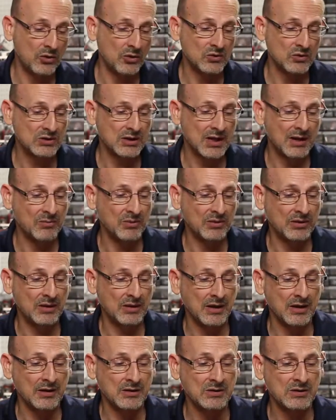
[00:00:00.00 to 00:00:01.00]
those type of
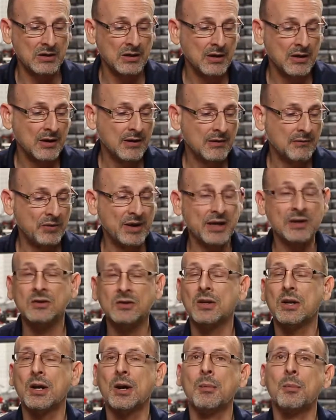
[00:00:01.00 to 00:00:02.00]
things. Things
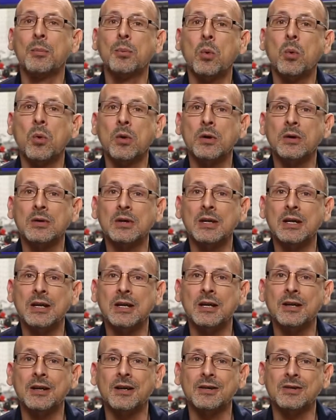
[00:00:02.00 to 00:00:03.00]
that are important
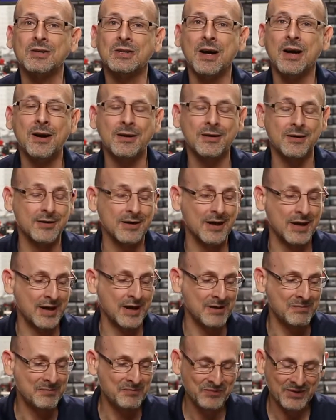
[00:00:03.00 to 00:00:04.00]
in a soccer
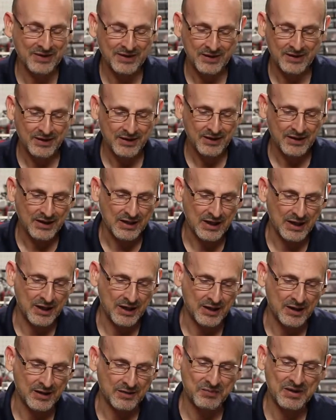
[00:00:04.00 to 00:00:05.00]
game.
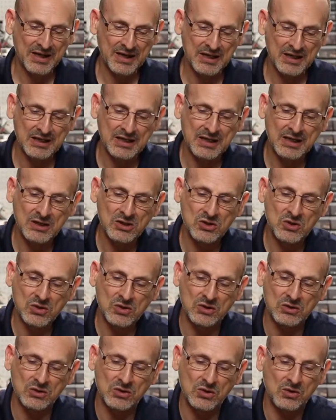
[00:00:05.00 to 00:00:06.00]
Um, and again, you
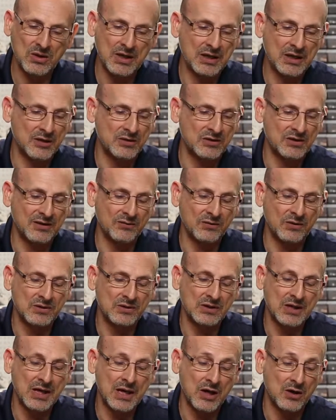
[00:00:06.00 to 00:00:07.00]
can do that on different
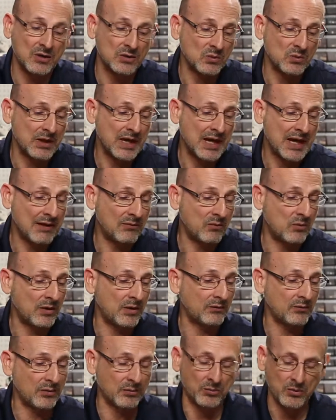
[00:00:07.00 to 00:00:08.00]
scales. We have
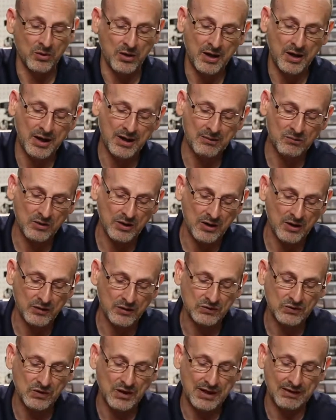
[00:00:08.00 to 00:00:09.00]
one from PRIME. We
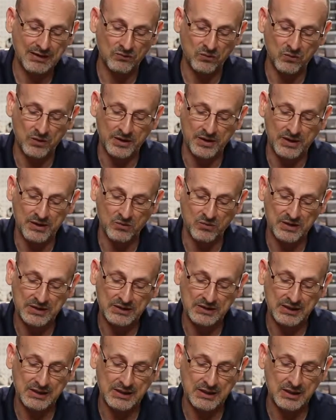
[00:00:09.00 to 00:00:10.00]
also have one that
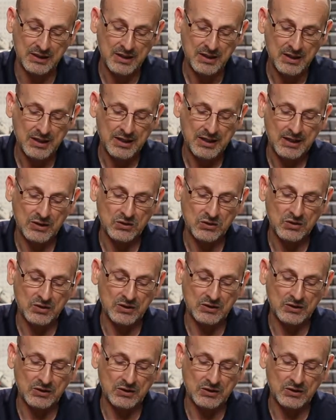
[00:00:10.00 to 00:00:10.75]
we did, as you